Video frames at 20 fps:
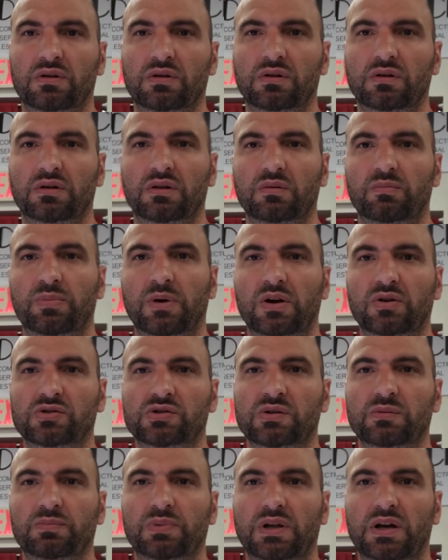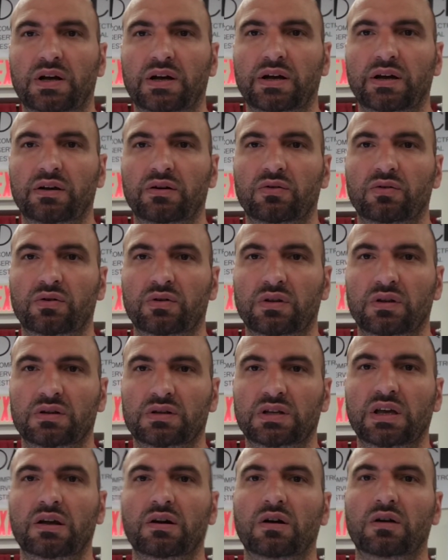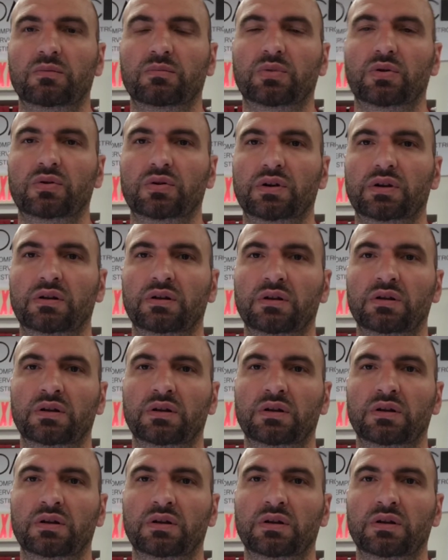the power supply, or the T-con board.